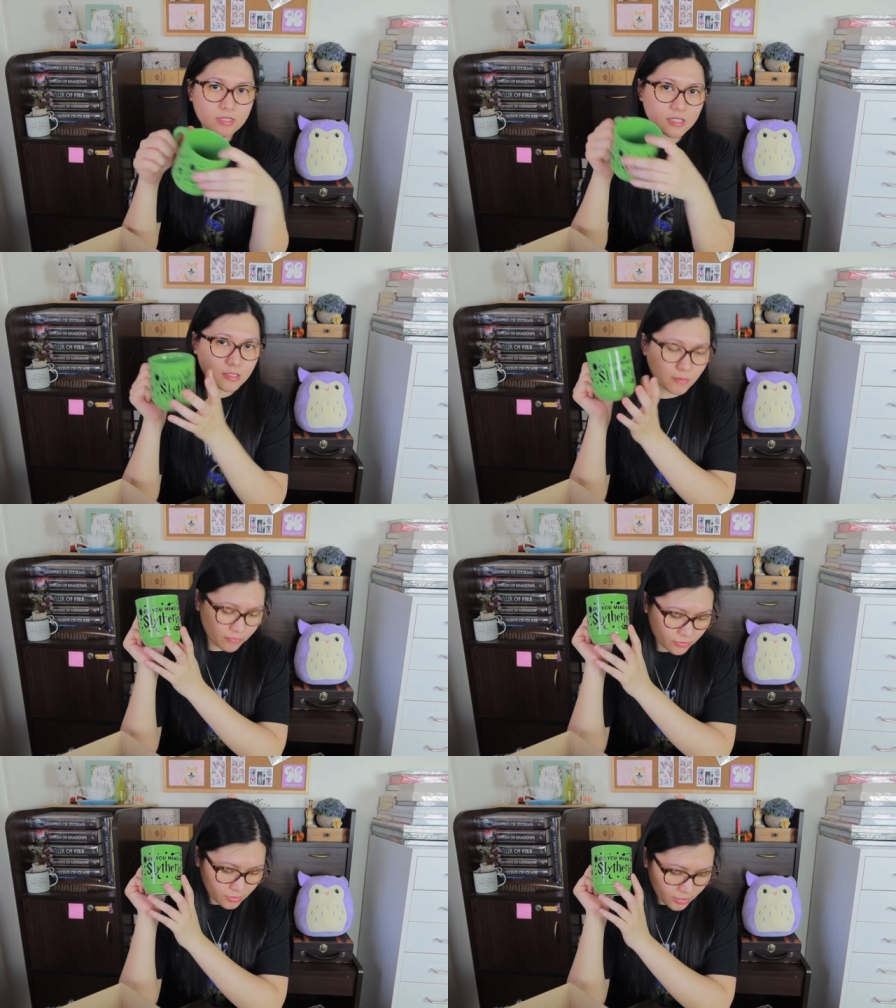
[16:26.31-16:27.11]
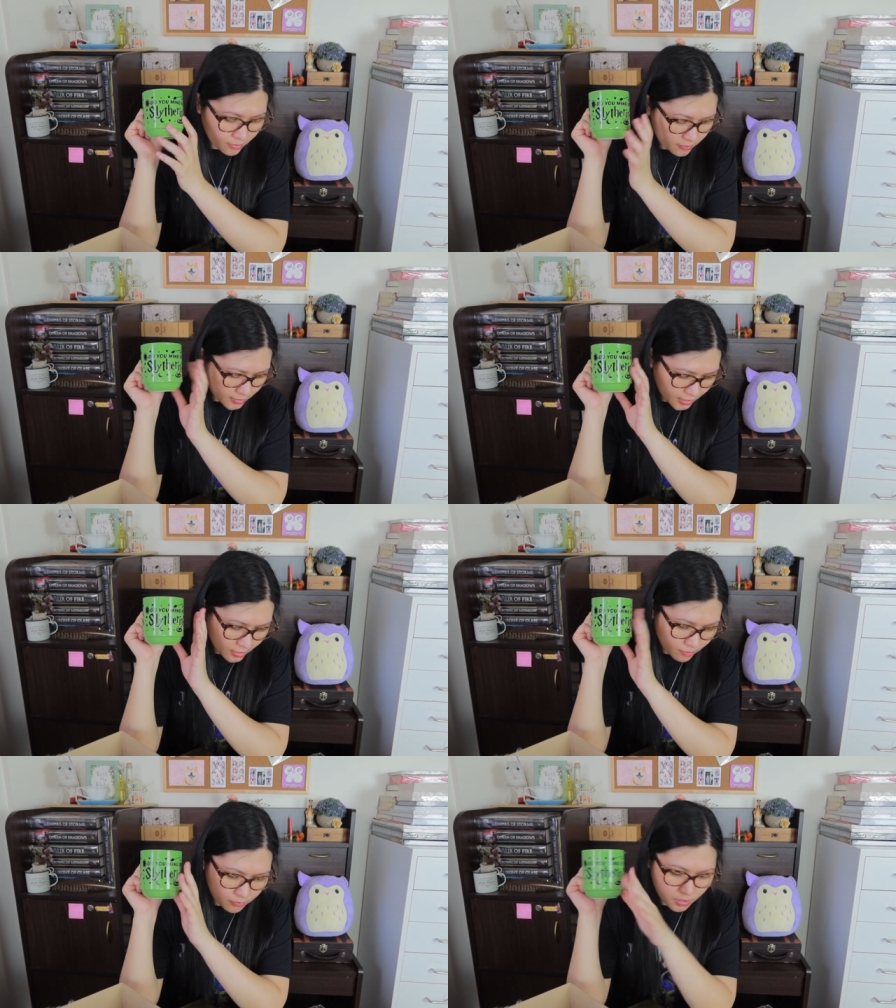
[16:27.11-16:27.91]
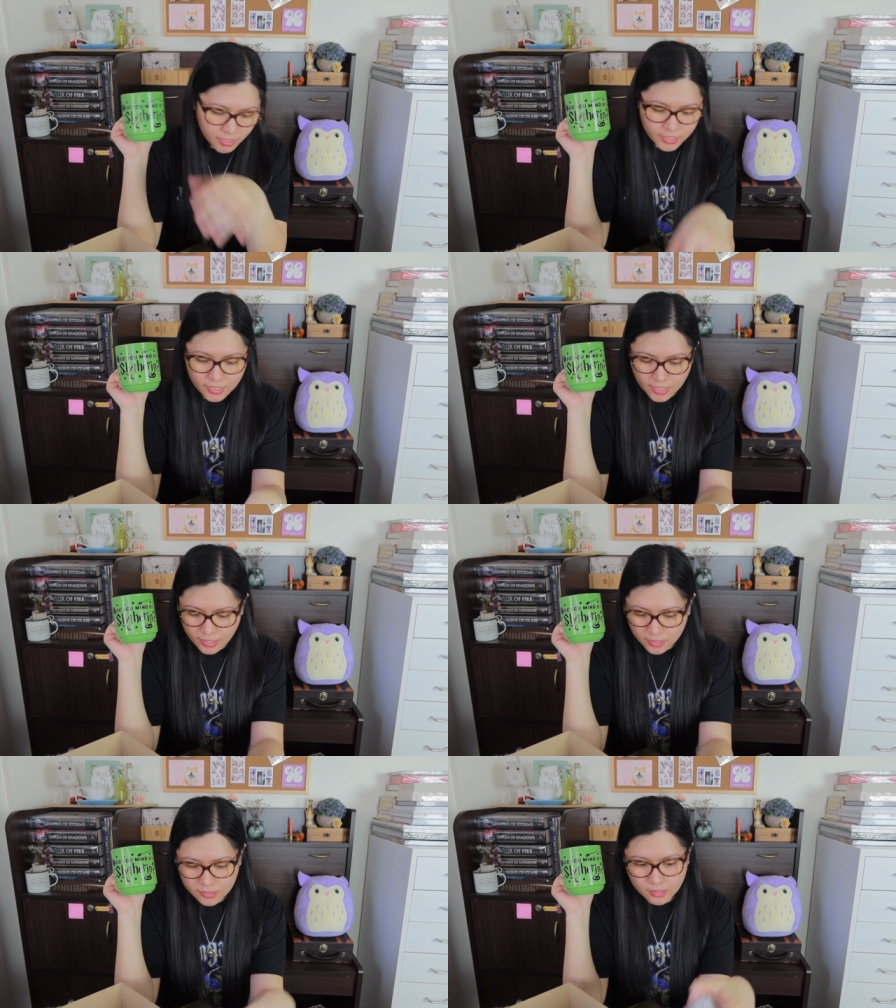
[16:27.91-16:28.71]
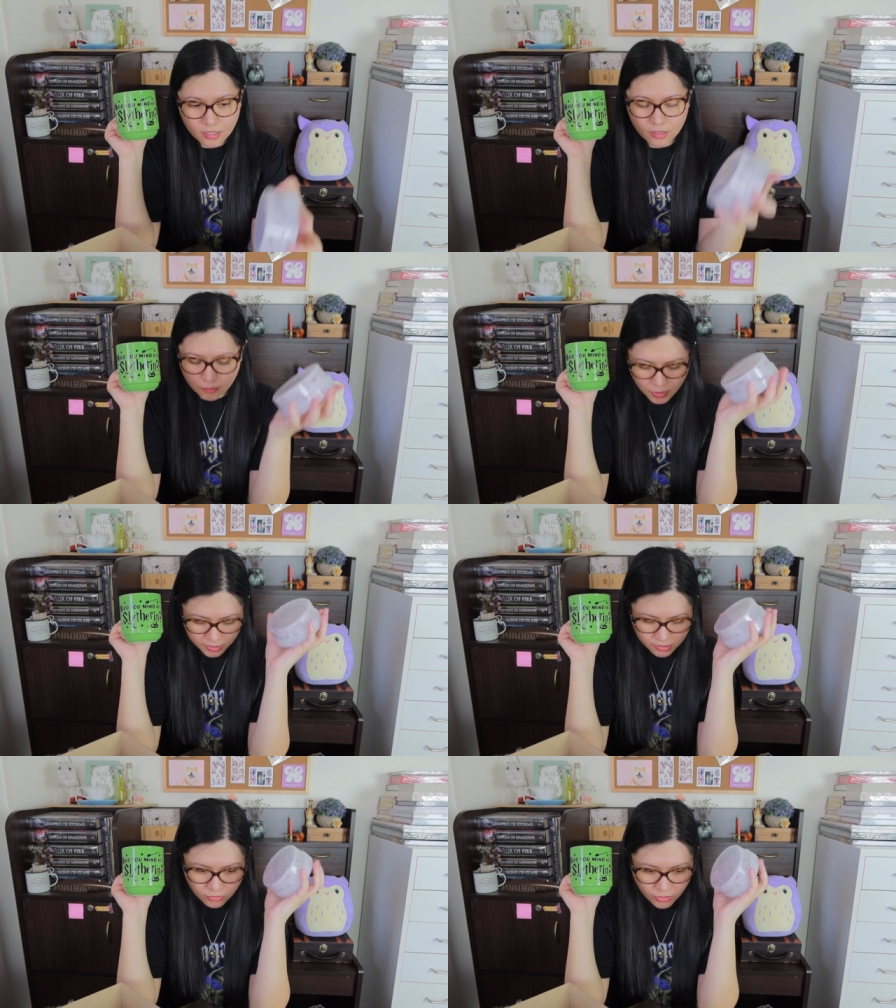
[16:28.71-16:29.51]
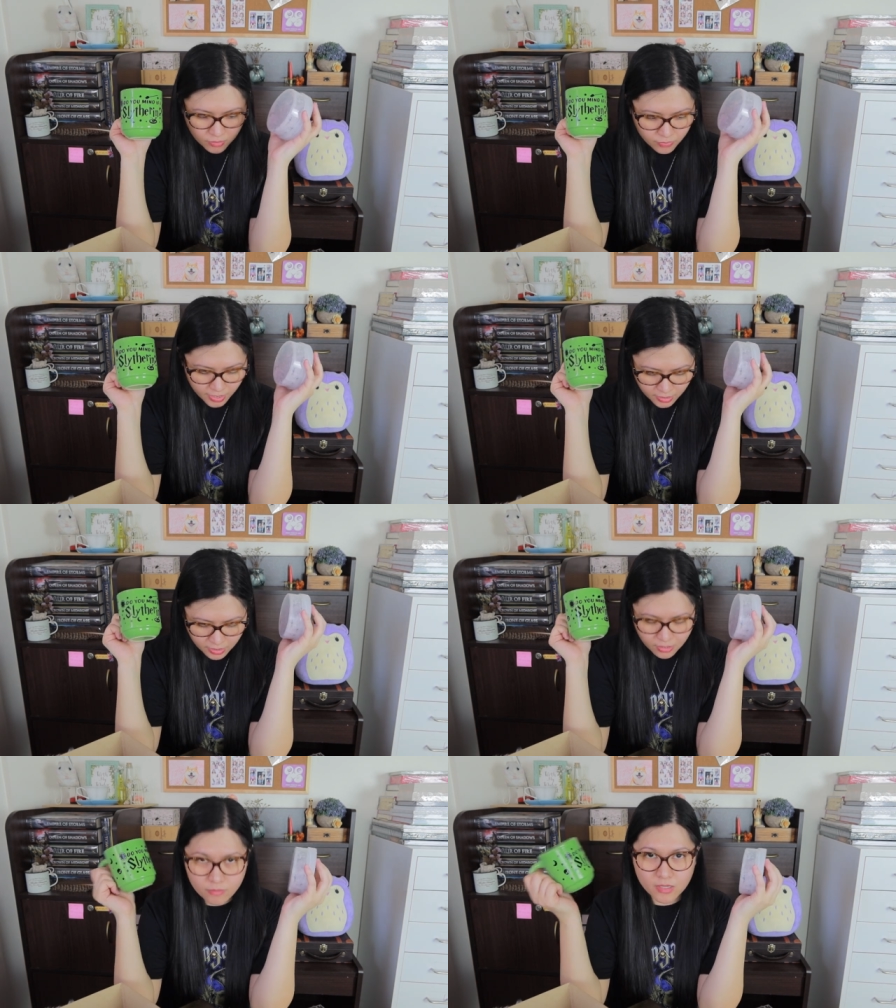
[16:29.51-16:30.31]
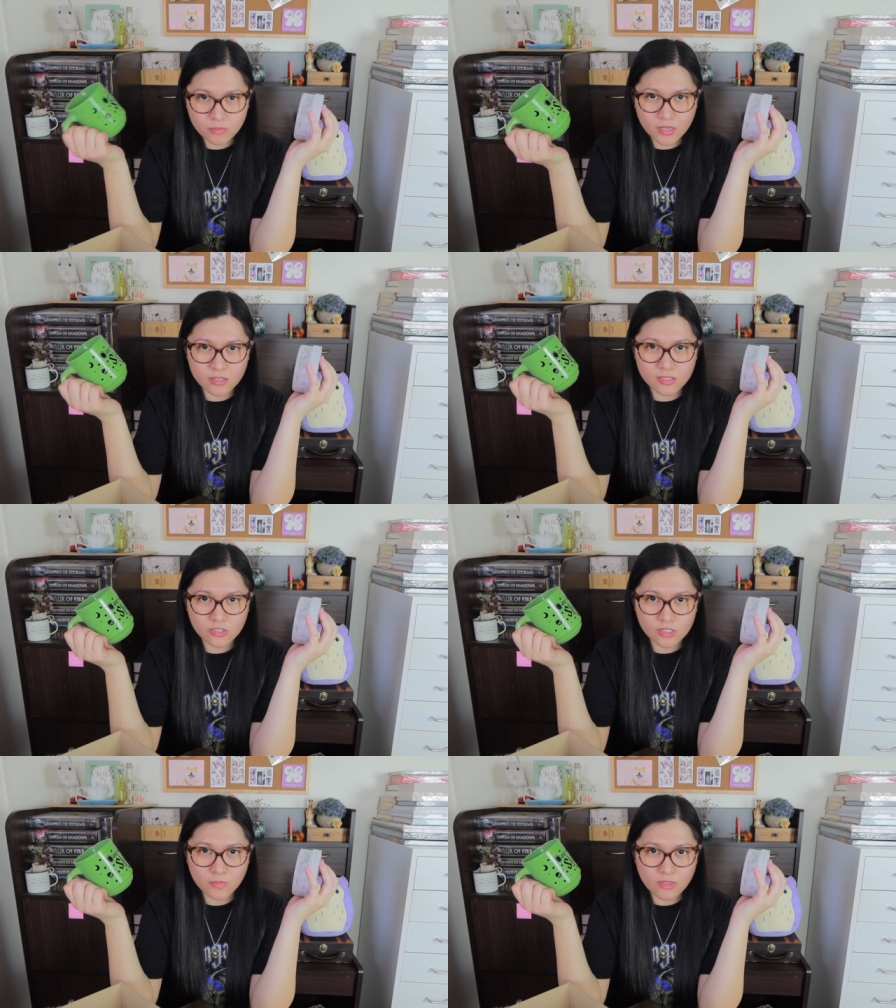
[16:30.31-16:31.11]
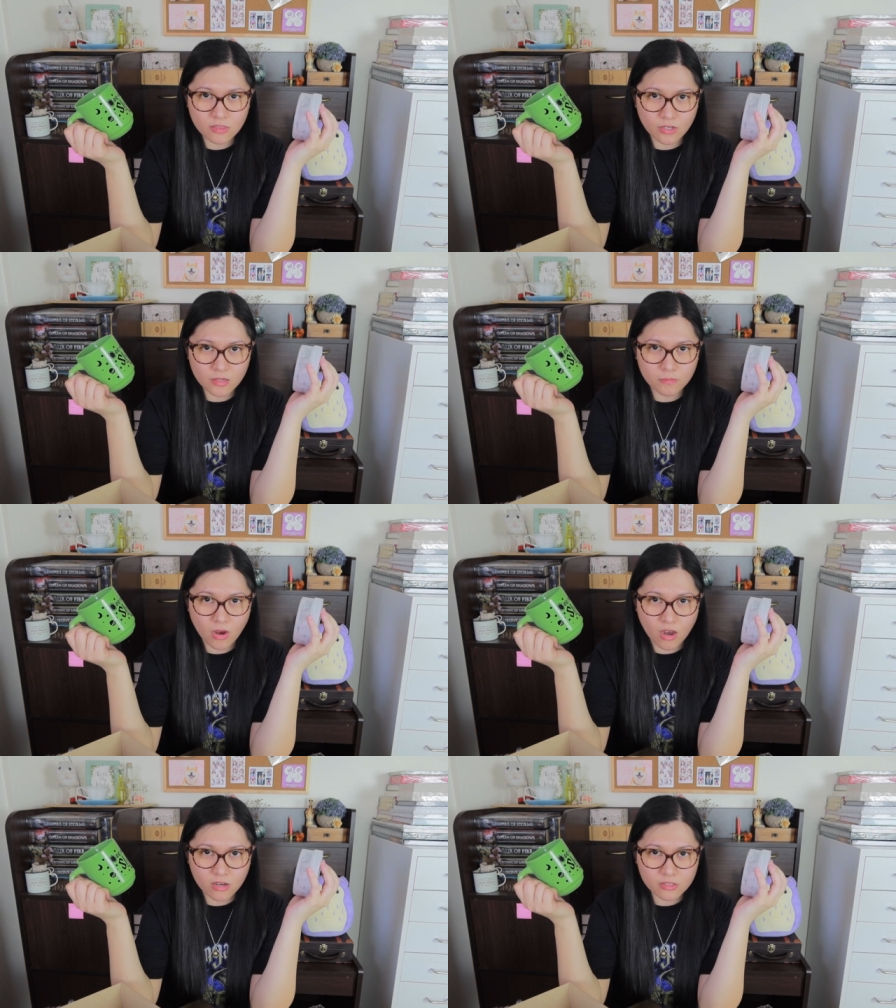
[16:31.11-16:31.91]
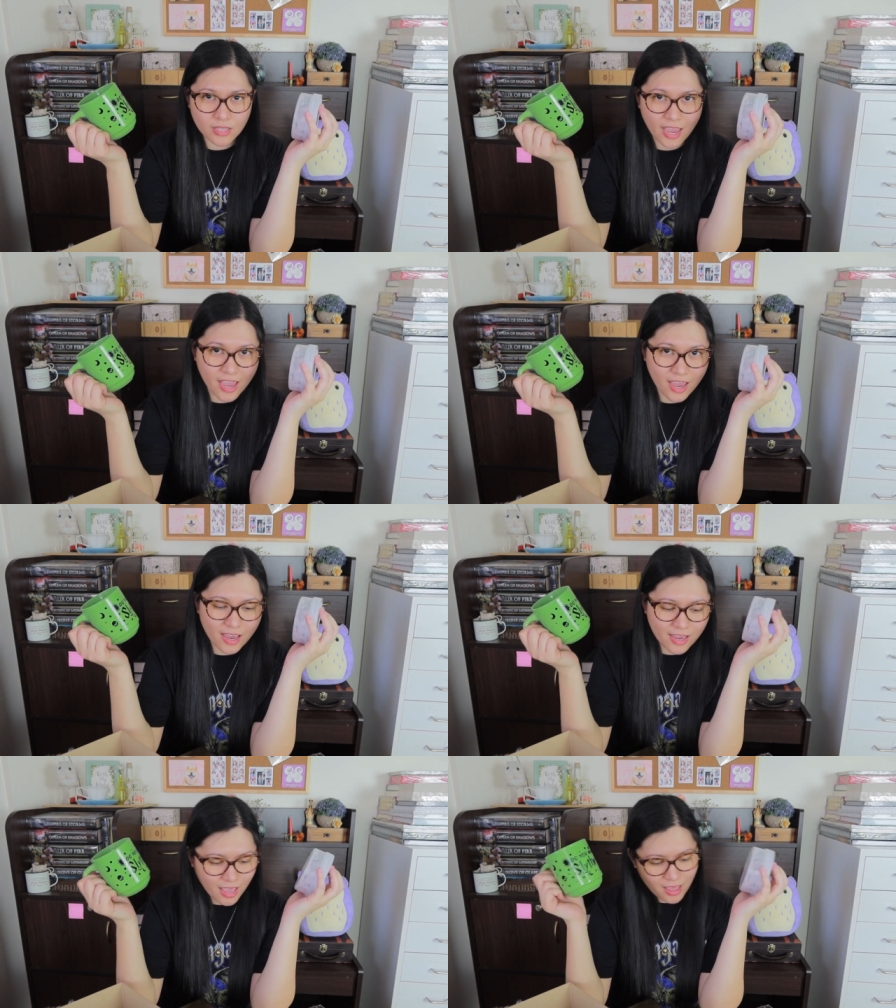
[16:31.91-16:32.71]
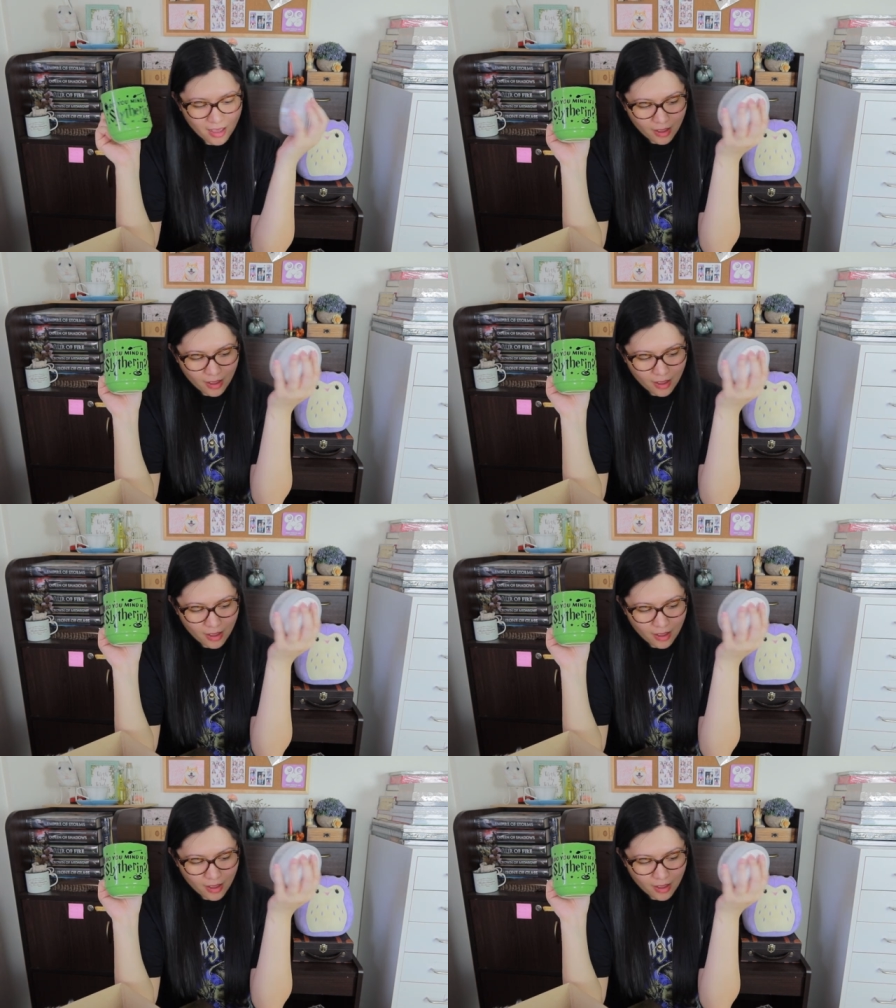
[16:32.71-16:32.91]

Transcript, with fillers: this is my first time seeing a mug and a body scrub right here, maybe because it's just my third box, hey?